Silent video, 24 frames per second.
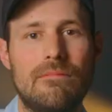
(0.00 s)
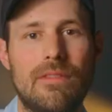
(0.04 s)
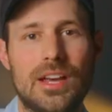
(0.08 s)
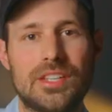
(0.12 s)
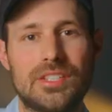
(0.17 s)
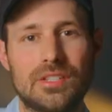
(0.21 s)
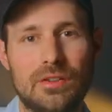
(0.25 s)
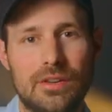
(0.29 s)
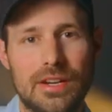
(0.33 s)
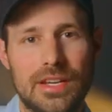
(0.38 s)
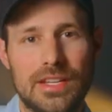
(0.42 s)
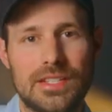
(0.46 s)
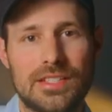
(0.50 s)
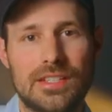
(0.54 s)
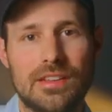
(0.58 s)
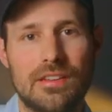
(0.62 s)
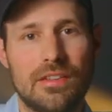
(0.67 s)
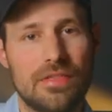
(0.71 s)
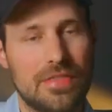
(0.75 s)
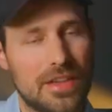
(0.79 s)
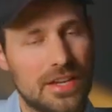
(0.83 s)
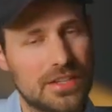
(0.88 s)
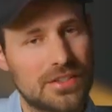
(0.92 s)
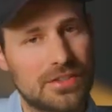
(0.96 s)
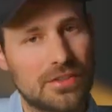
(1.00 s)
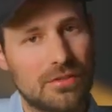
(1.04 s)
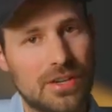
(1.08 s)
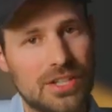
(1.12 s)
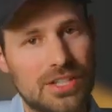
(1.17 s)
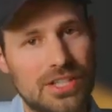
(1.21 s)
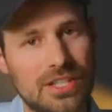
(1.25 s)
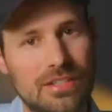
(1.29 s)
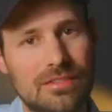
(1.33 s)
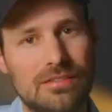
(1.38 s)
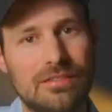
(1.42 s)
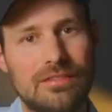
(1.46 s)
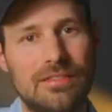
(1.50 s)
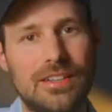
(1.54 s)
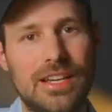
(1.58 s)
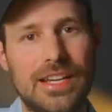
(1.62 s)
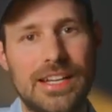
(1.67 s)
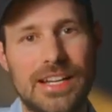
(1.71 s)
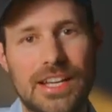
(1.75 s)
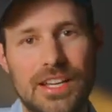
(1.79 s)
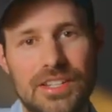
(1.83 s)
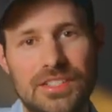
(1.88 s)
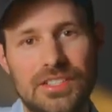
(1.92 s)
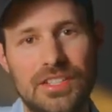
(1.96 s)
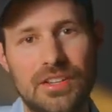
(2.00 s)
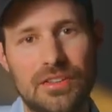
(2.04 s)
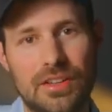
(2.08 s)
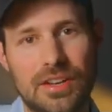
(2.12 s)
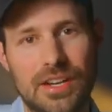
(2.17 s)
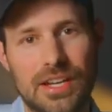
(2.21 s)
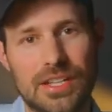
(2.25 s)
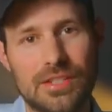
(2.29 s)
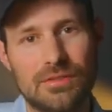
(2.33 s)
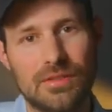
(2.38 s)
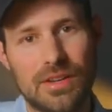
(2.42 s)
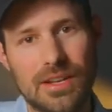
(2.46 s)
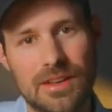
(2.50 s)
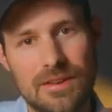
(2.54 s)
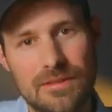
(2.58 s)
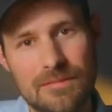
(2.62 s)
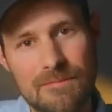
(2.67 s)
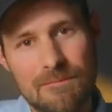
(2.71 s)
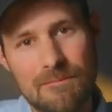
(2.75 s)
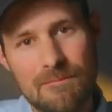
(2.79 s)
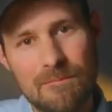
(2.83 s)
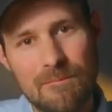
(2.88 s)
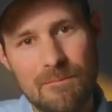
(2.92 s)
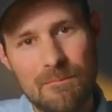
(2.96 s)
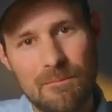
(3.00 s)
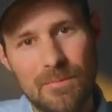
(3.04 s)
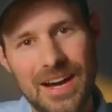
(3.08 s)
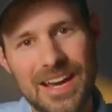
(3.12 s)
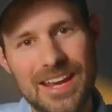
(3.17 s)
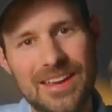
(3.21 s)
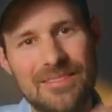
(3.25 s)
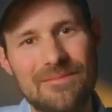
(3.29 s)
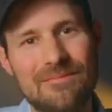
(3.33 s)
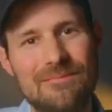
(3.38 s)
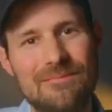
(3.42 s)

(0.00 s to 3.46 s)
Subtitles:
As always, thanks for watching, and I'll see you in the next one. Bye.